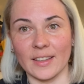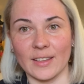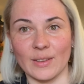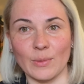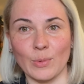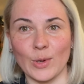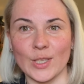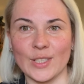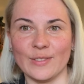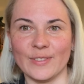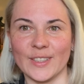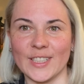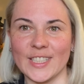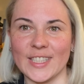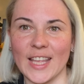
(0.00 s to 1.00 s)
watch
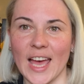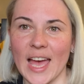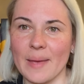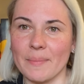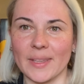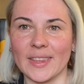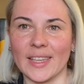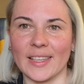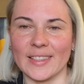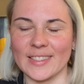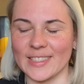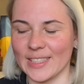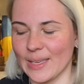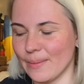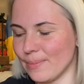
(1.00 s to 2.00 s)
first time and then
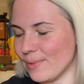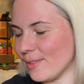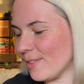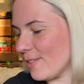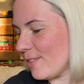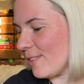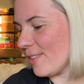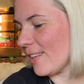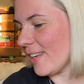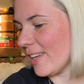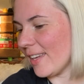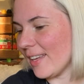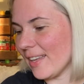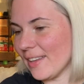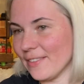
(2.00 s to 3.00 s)
skip to
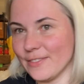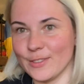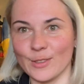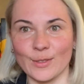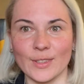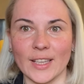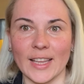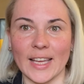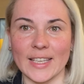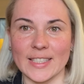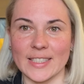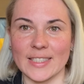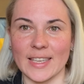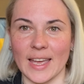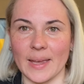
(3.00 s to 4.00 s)
through the
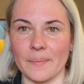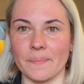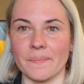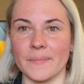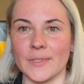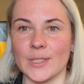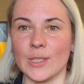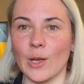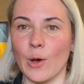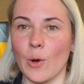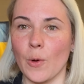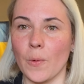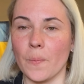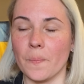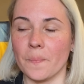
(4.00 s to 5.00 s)
last time.
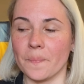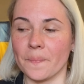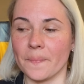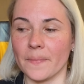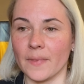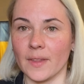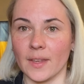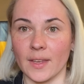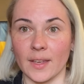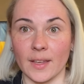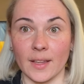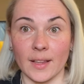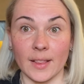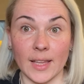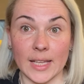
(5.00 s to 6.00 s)
So
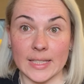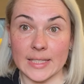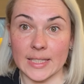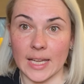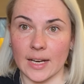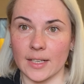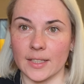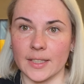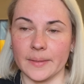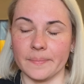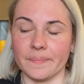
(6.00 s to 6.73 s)
let's start.